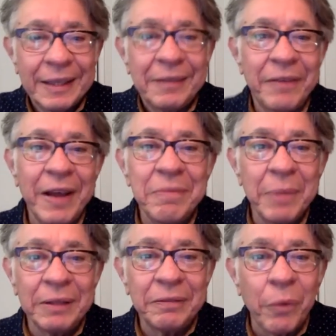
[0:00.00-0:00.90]
five
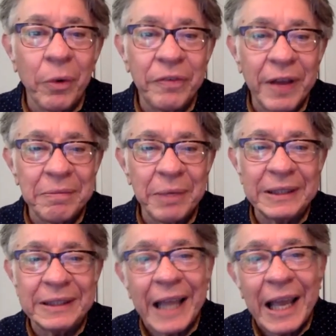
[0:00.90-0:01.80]
month, four or five
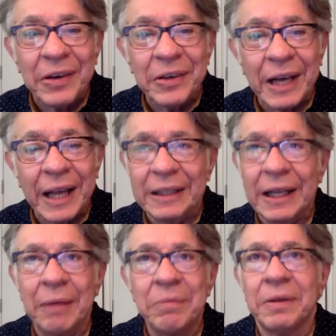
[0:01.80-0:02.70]
months later, you're like,
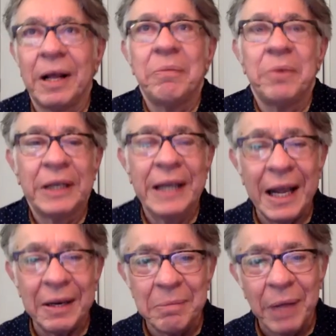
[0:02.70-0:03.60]
I'm, I'm running
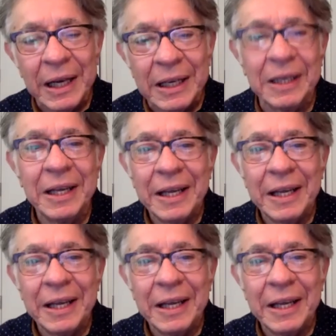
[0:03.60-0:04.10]
out of money.